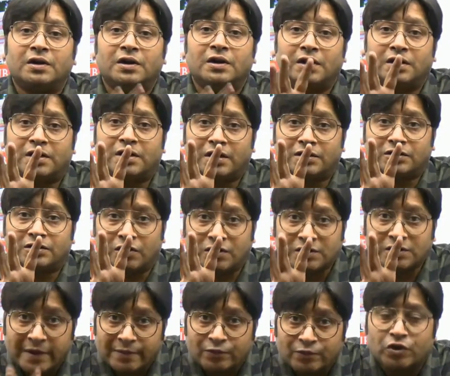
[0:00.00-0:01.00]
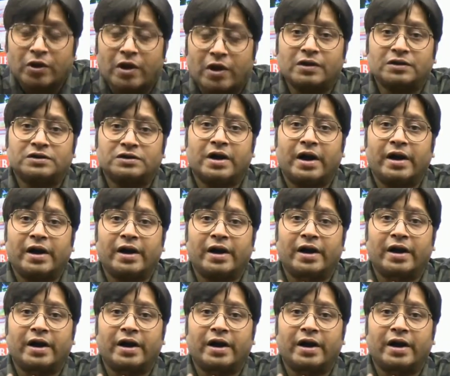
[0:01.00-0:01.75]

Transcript: it has conceptual understanding,